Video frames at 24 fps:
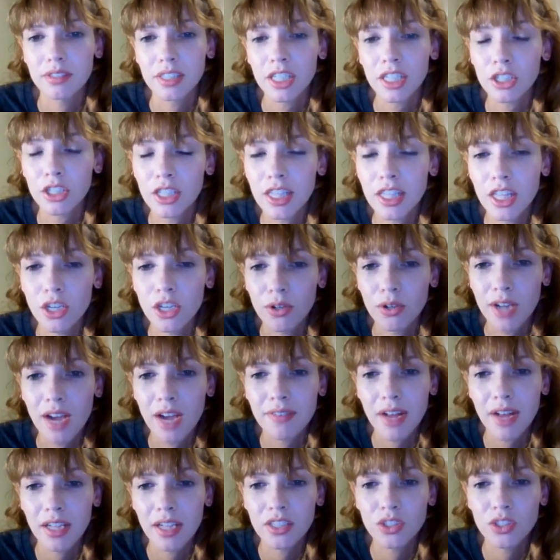clearly they don't
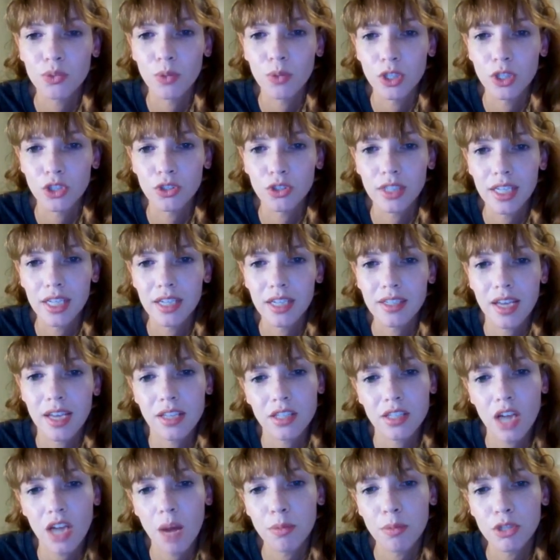have Alice in Wonderland
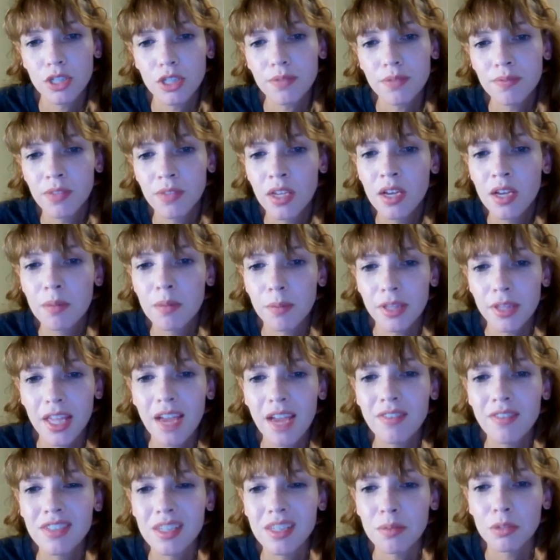as an option, but they
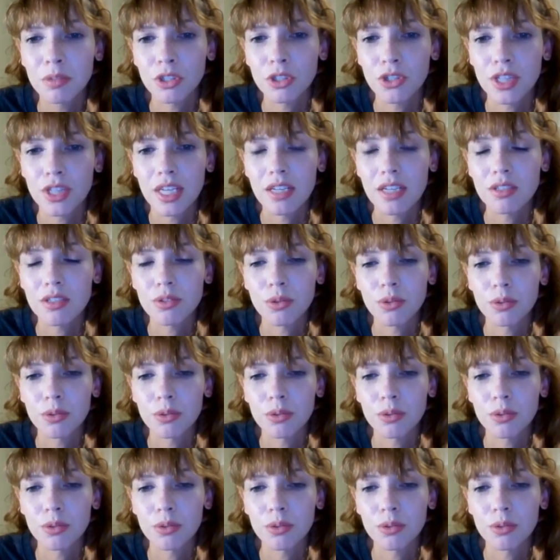have similar things.